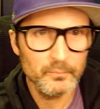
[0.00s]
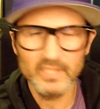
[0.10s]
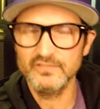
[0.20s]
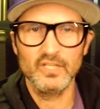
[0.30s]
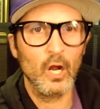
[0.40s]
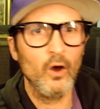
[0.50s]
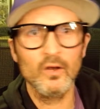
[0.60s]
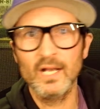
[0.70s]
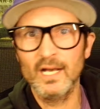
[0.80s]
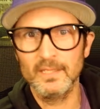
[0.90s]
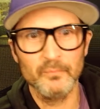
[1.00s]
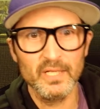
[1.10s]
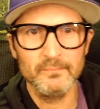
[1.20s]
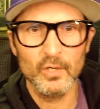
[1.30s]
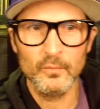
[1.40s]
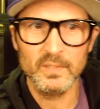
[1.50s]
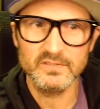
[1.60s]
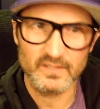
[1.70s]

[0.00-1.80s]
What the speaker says: pitched in all kind of big moments,